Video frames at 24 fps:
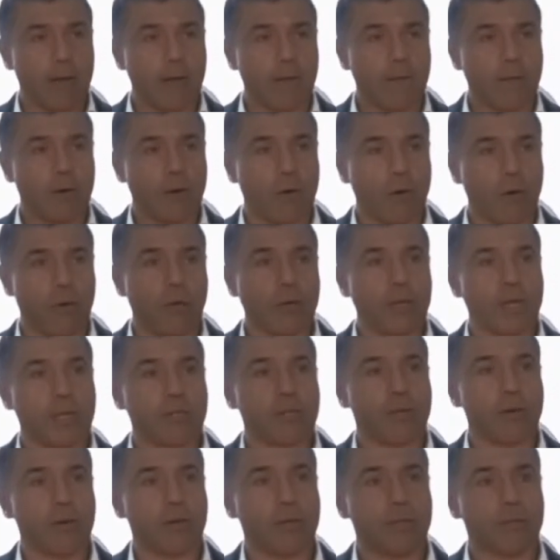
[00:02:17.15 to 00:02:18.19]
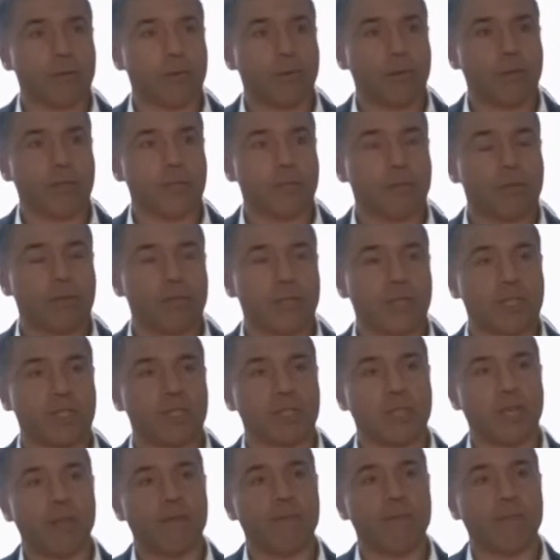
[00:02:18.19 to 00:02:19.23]
the colonial territories, to the
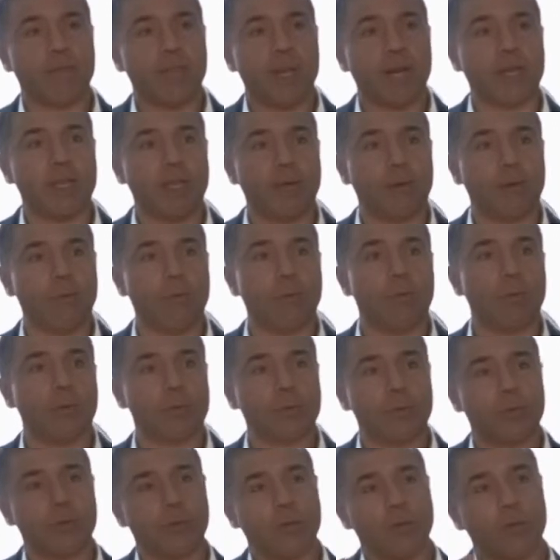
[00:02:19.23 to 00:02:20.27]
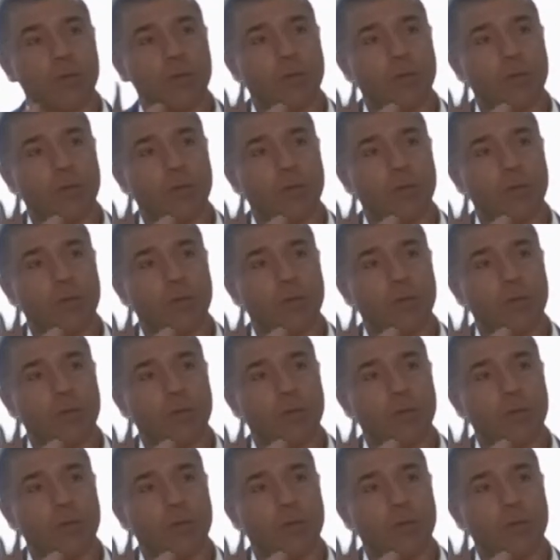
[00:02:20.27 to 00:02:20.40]
extent that it was